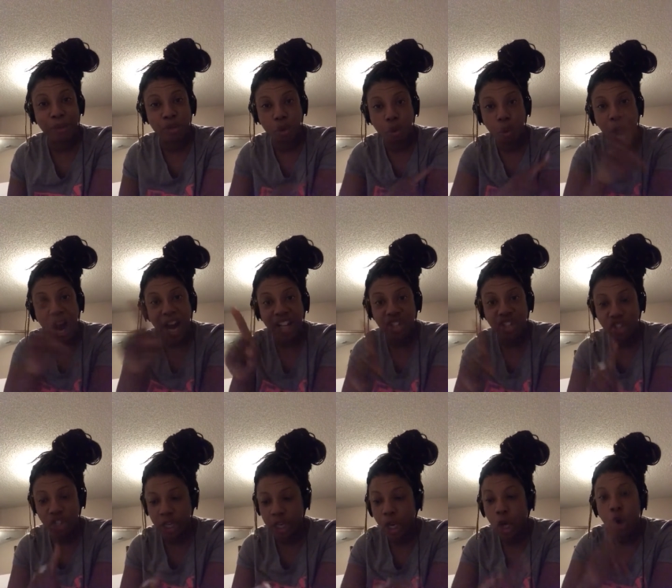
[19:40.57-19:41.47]
So
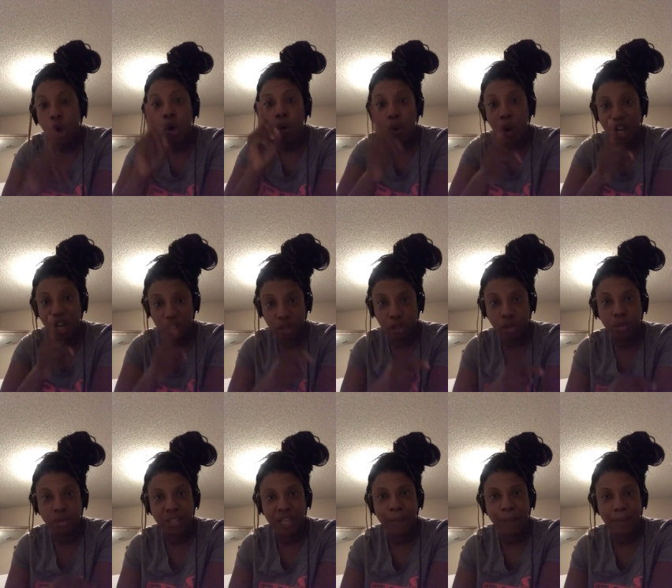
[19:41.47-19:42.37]
watch it. Watch
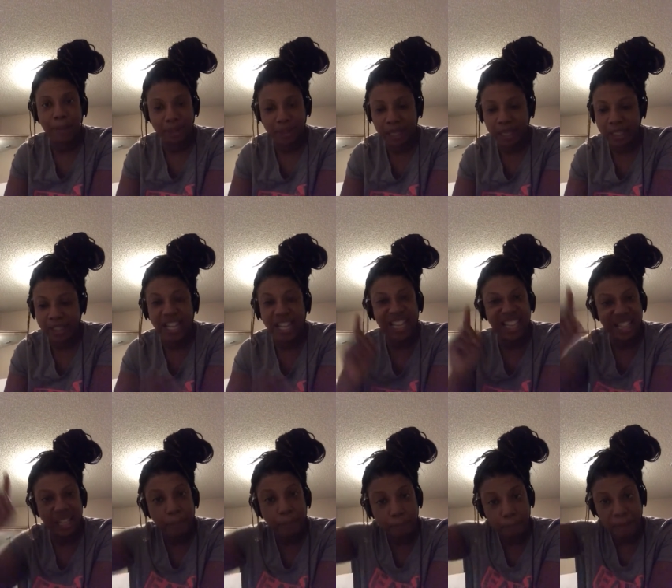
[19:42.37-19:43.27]
those type of things. Let
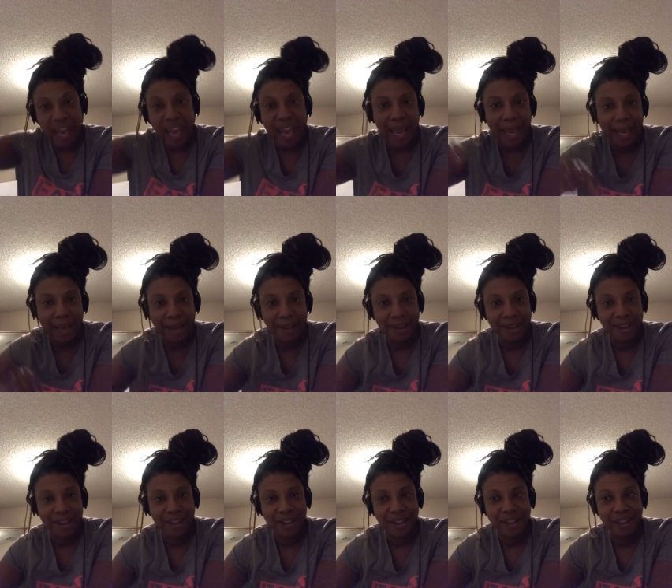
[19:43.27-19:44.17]
them pay
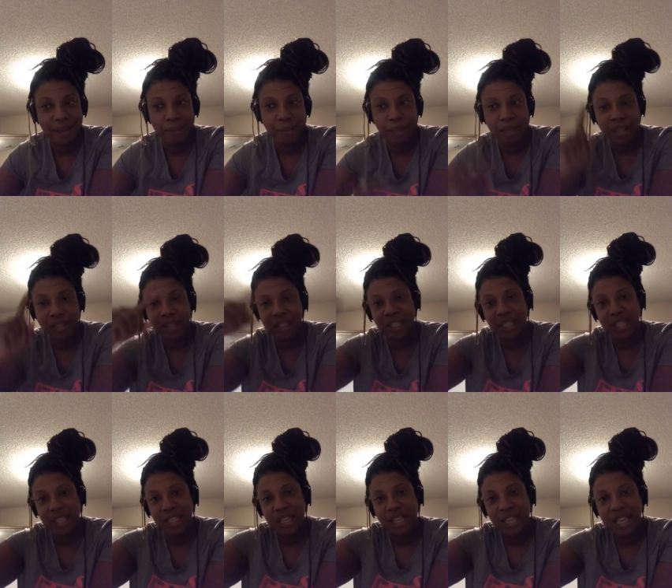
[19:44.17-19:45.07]
because
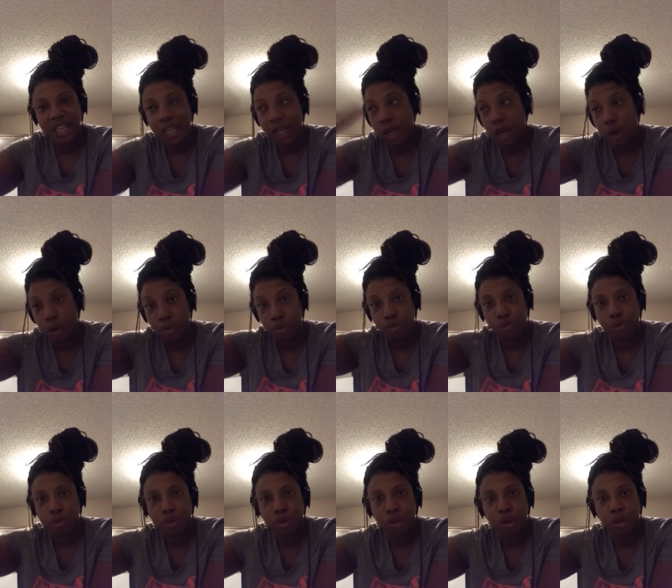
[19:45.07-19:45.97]
he knows.
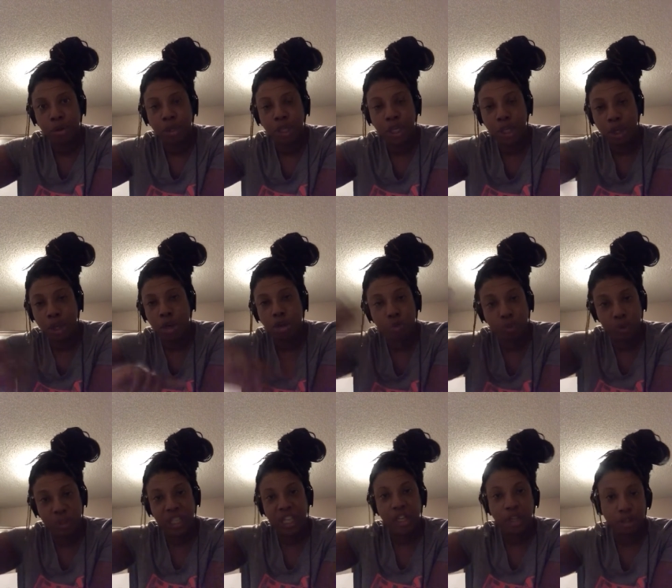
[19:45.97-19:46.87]
He knows
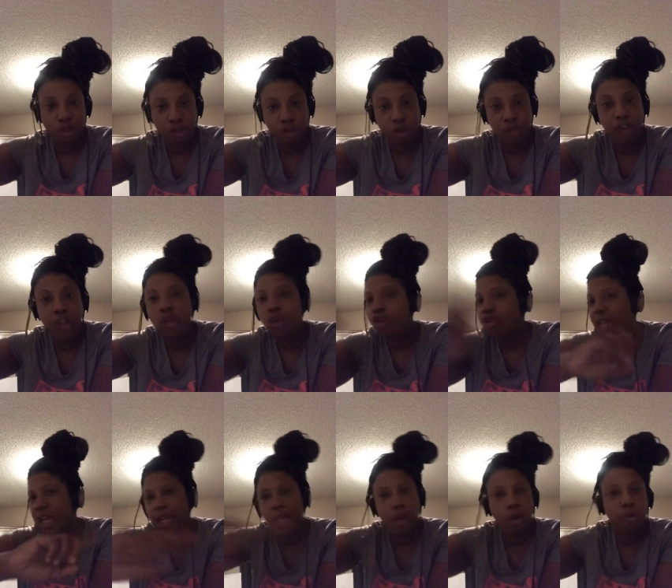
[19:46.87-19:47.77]
what they deserve. He knows
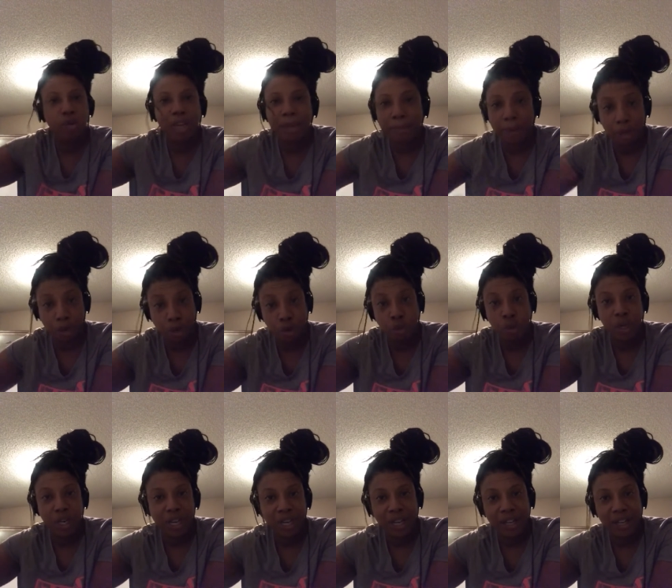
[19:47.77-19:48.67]
how long they've been
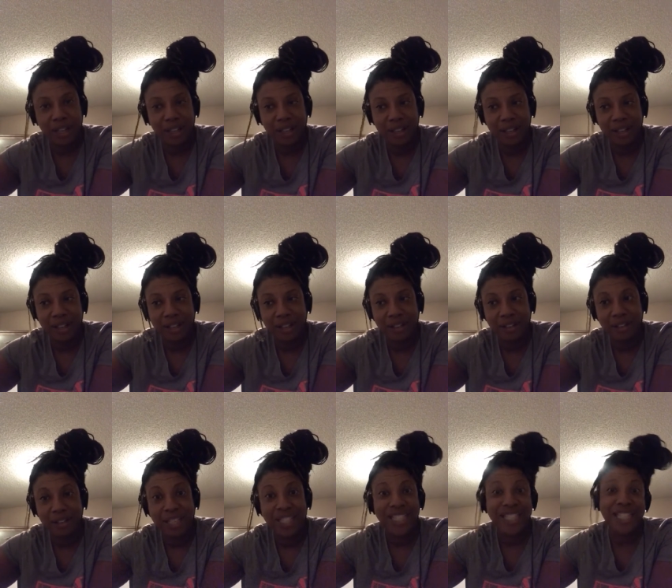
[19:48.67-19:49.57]
doing it.
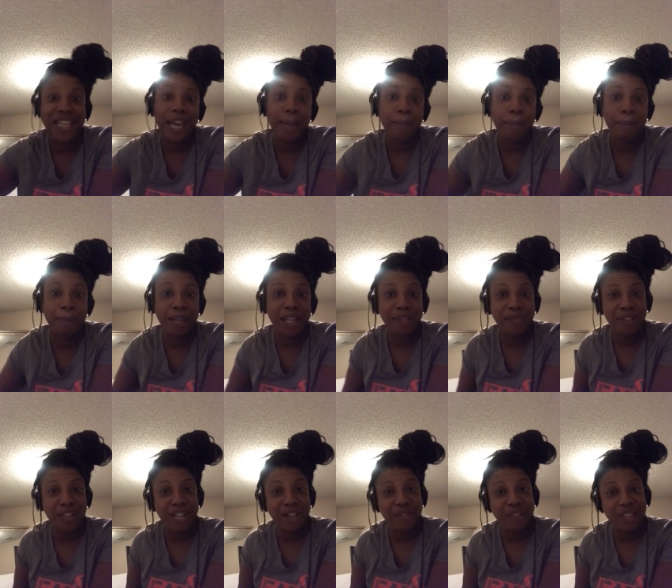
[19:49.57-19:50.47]
It's a time and place
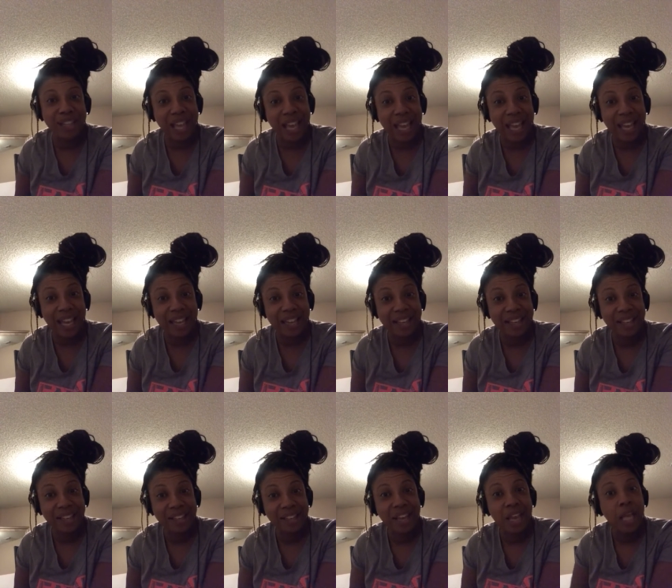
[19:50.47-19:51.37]
for everything.
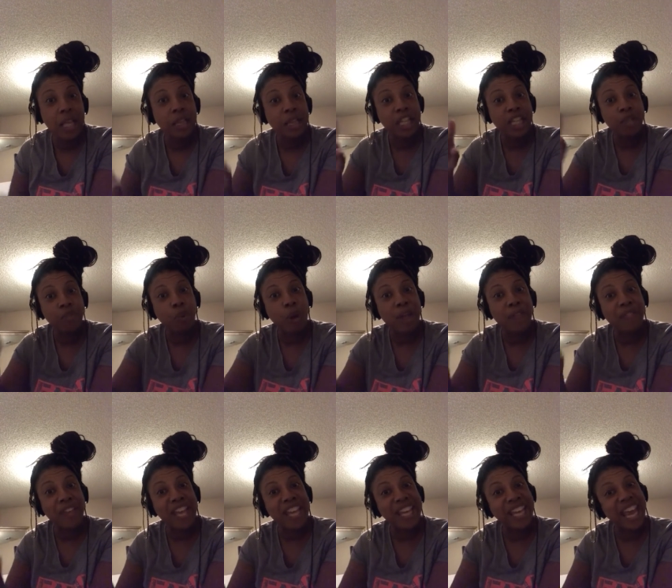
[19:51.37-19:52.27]
That's why
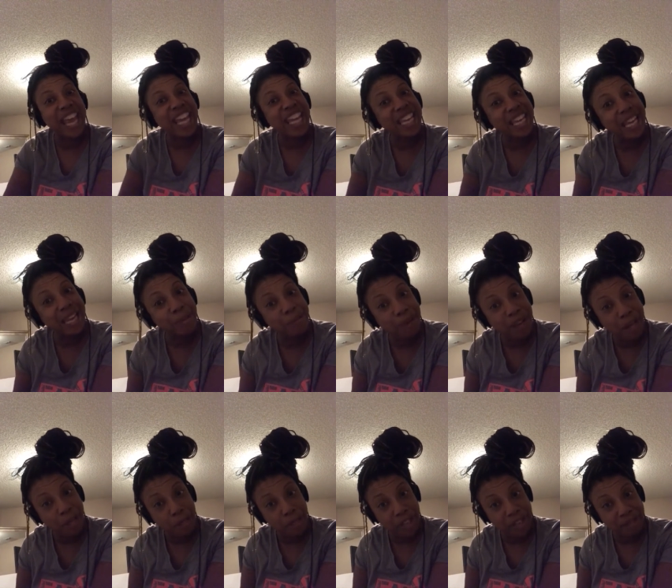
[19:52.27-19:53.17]
they can't keep
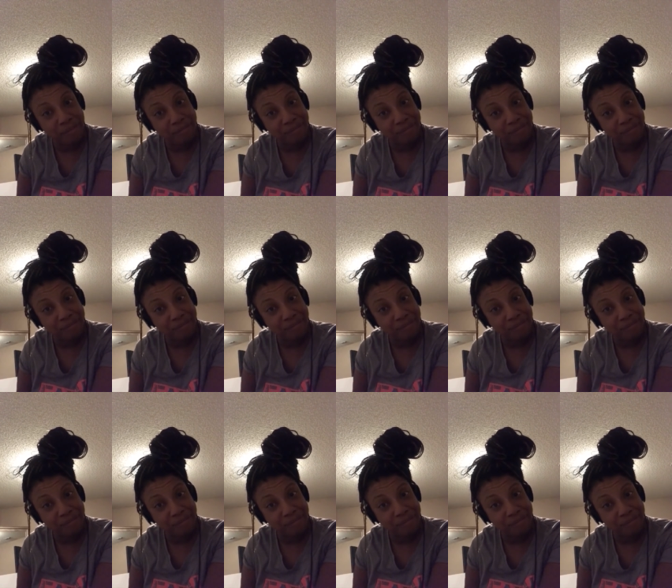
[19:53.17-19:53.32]
nothing.